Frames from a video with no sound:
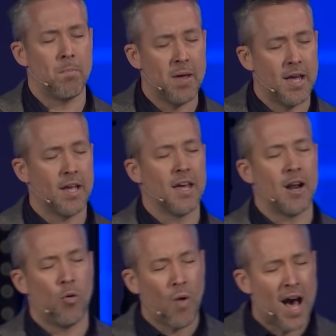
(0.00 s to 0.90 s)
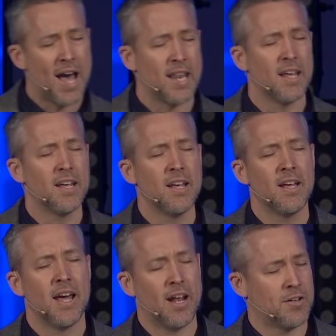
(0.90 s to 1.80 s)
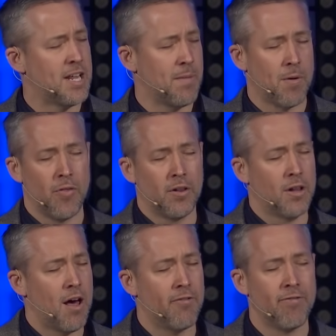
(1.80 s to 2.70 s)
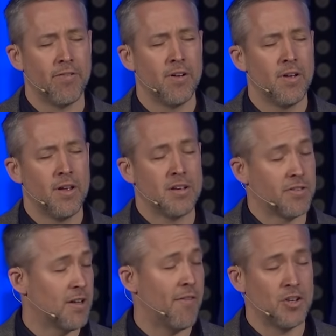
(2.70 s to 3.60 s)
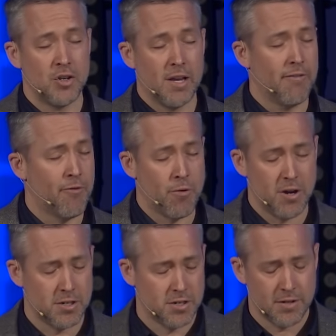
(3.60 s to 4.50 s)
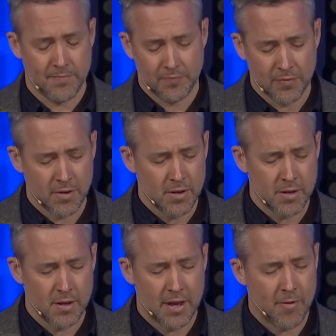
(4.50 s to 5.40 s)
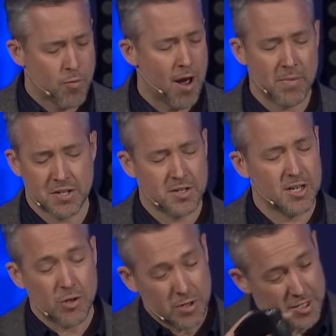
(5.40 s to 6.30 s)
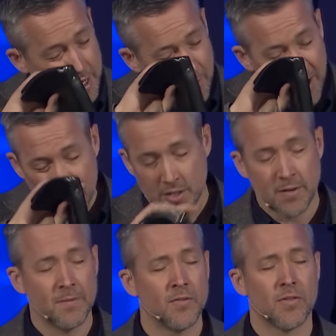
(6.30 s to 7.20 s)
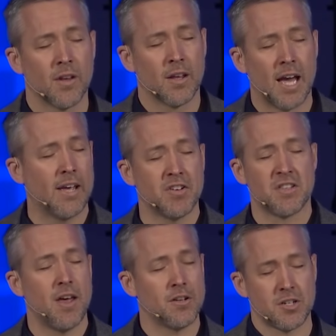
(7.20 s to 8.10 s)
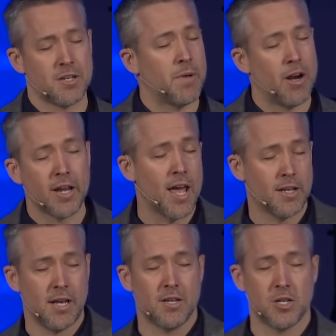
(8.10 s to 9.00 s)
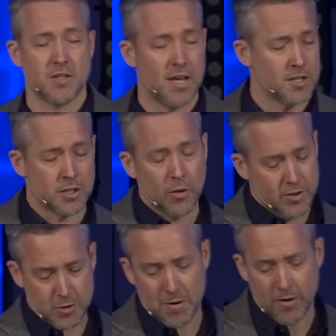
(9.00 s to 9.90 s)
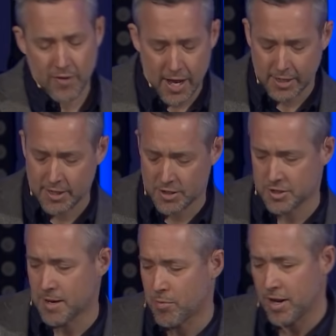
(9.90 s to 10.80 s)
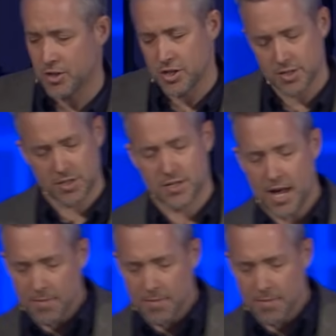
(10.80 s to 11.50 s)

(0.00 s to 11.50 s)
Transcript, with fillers: how big and how wide and how deep are the love is the love that you give for us and the promises that you extend to us. God, give us things that seminary can't teach us, things that only the Spirit of God can teach us. I pray in Jesus'